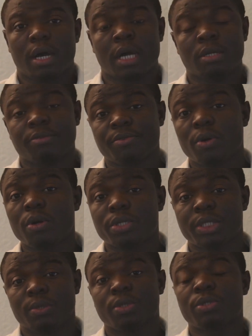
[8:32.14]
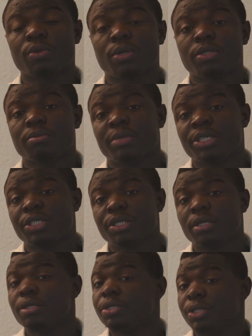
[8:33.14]
And of course, you also want to
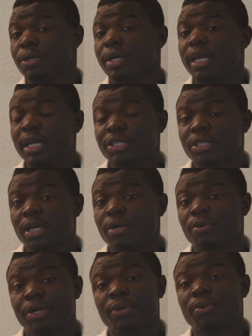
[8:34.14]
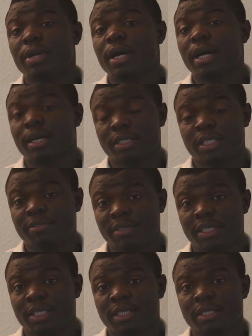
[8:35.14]
mention your extracurricular
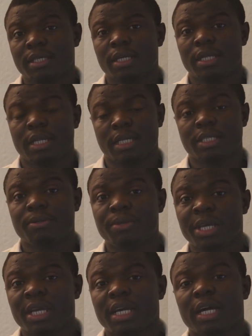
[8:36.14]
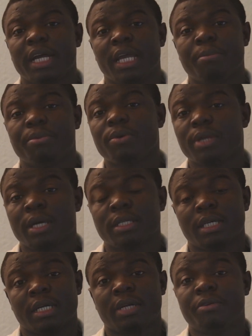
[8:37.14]
activities that you think are
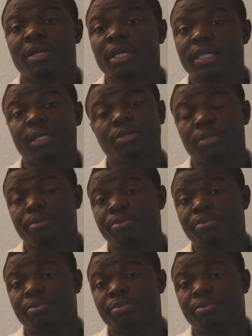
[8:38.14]
important and are related to the